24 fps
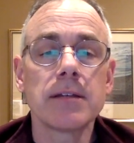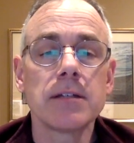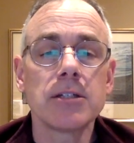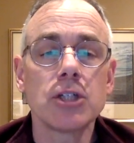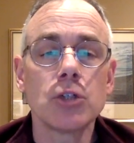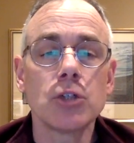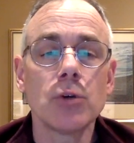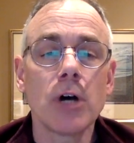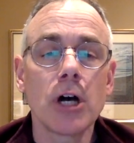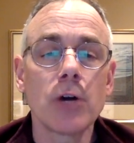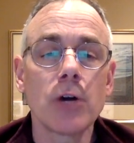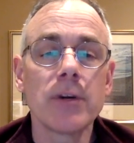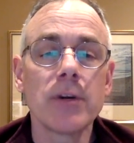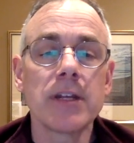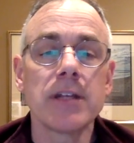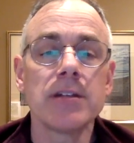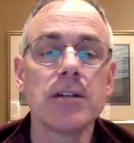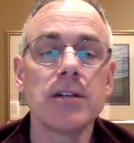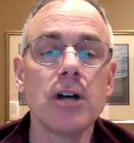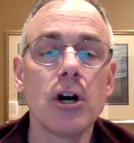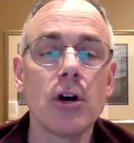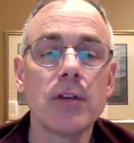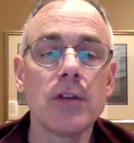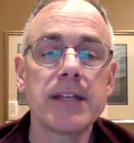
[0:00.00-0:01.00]
You already
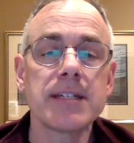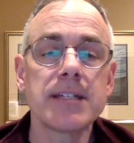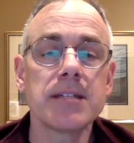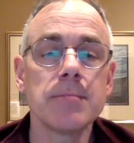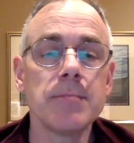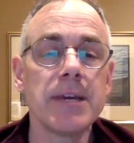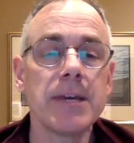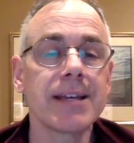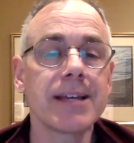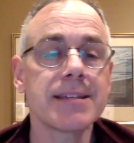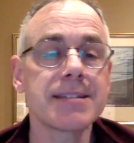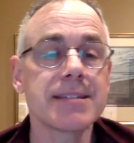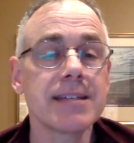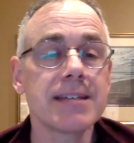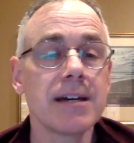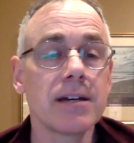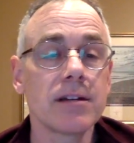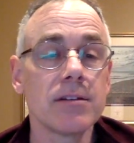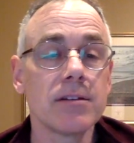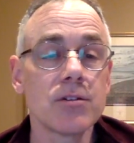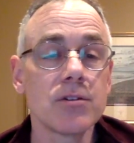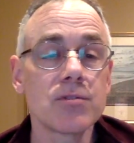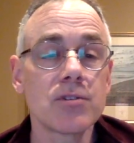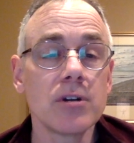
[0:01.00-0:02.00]
know that to make a
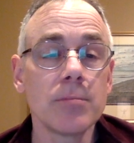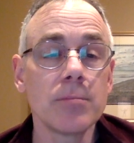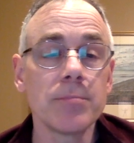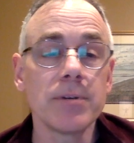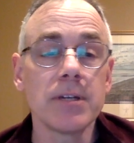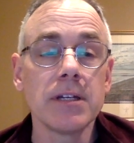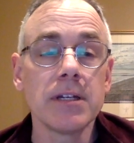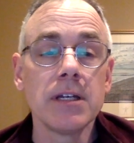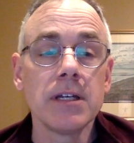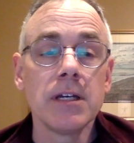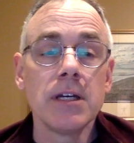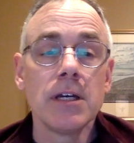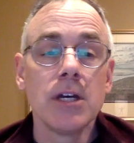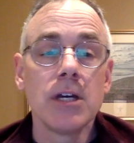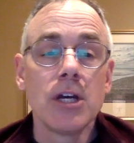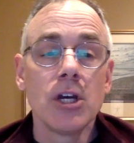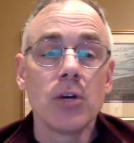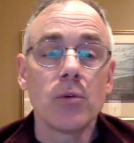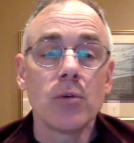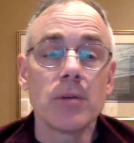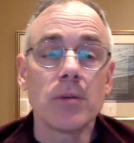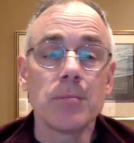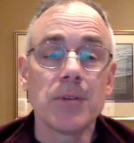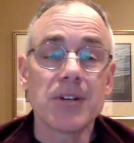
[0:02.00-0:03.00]
sound on the trumpet,
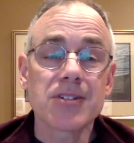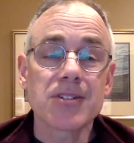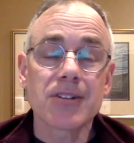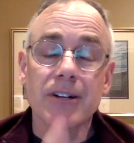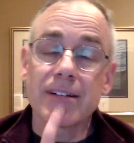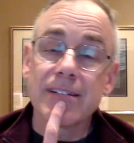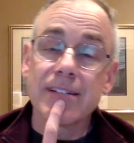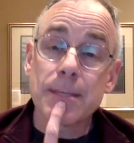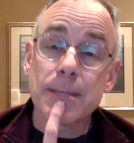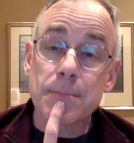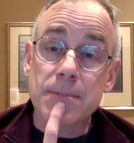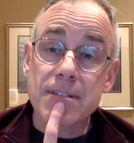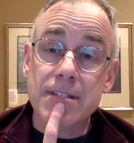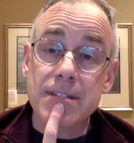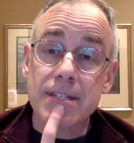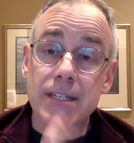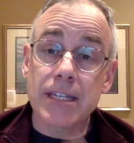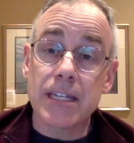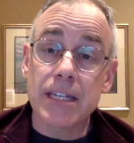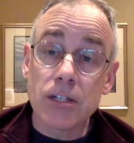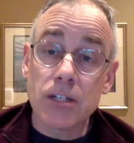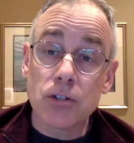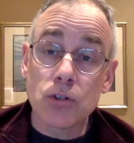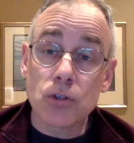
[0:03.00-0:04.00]
we buzz our lips
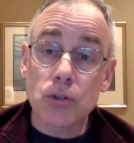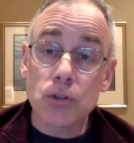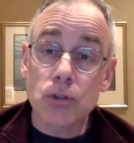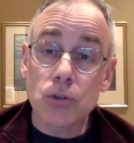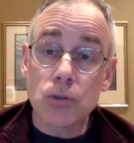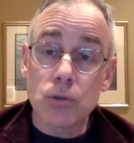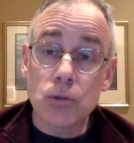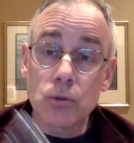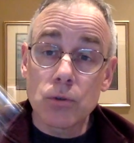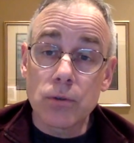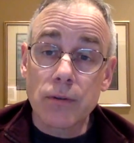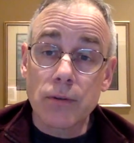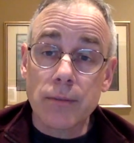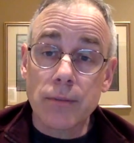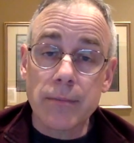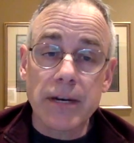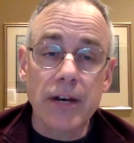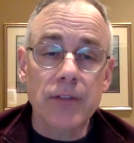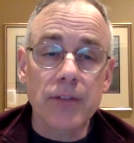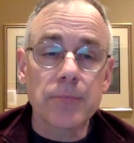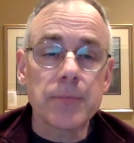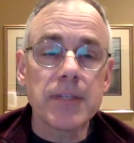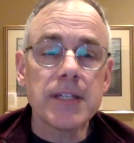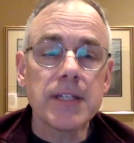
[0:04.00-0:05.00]
into the
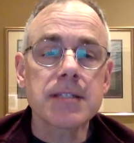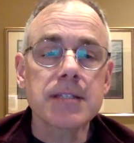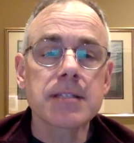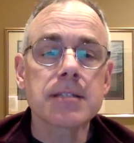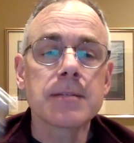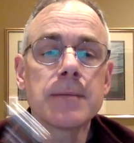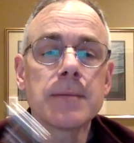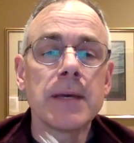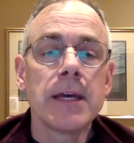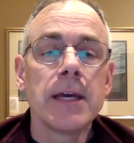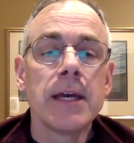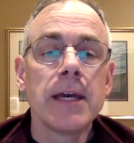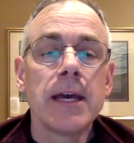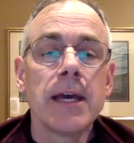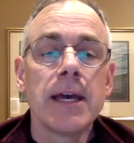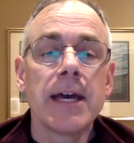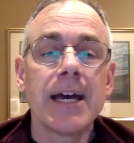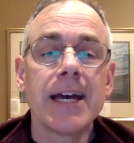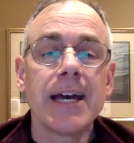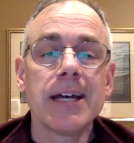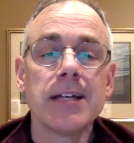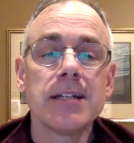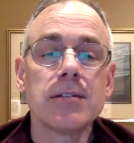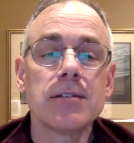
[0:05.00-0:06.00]
mouthpiece,
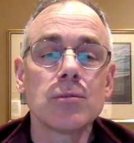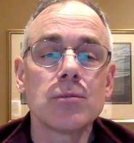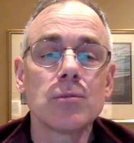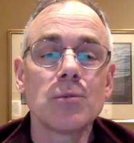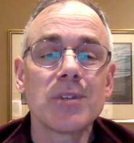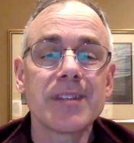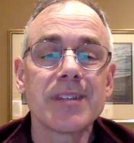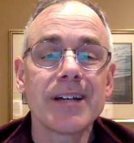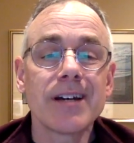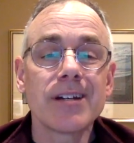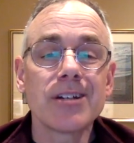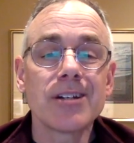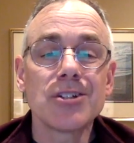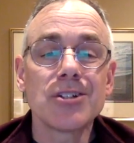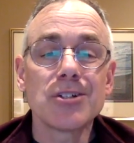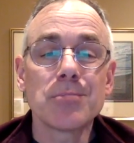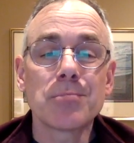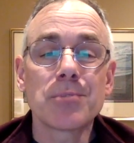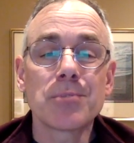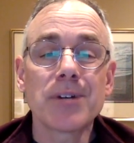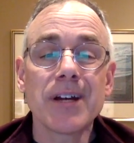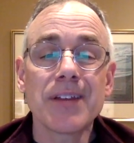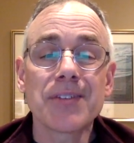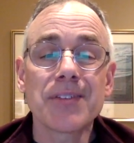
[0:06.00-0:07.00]
and without a
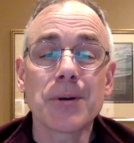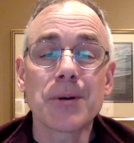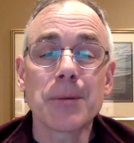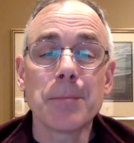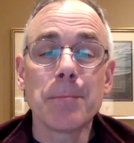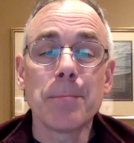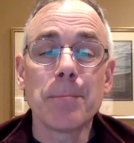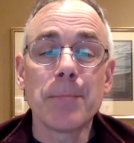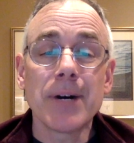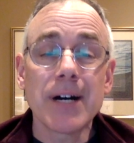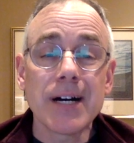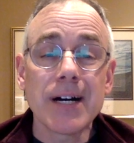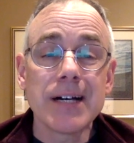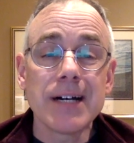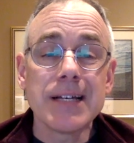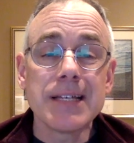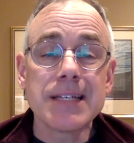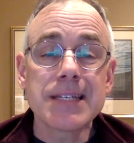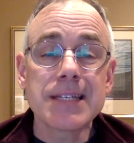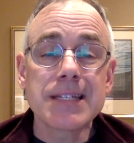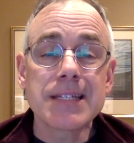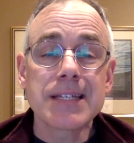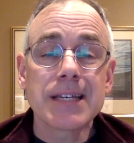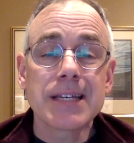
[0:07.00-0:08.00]
good breath or
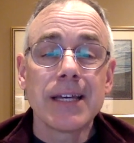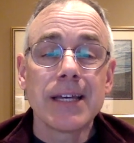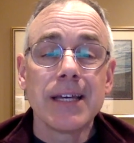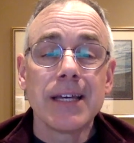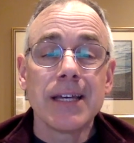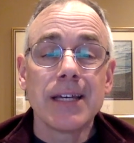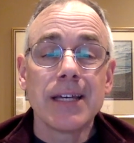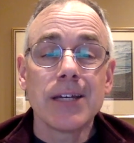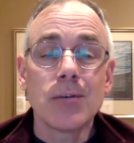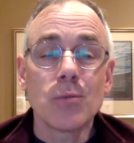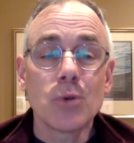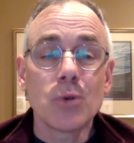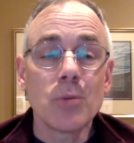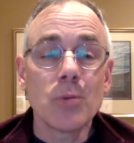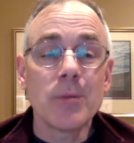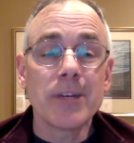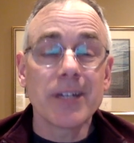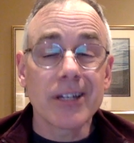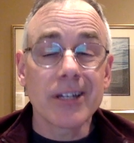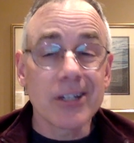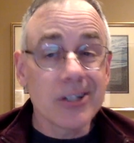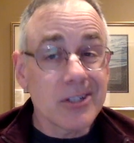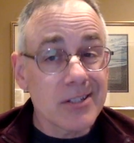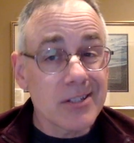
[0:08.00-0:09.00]
buzz, it won't
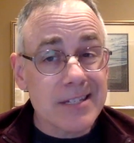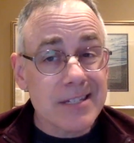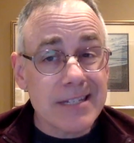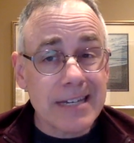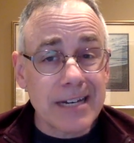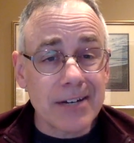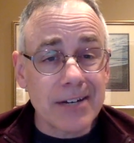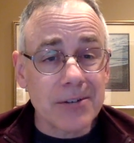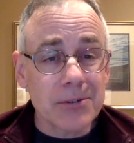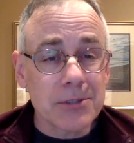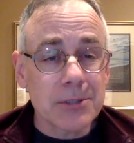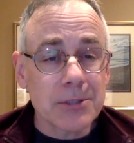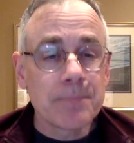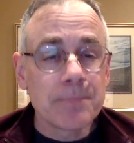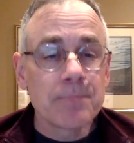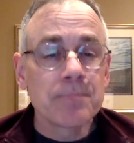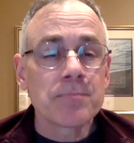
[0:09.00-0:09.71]
make a good sound.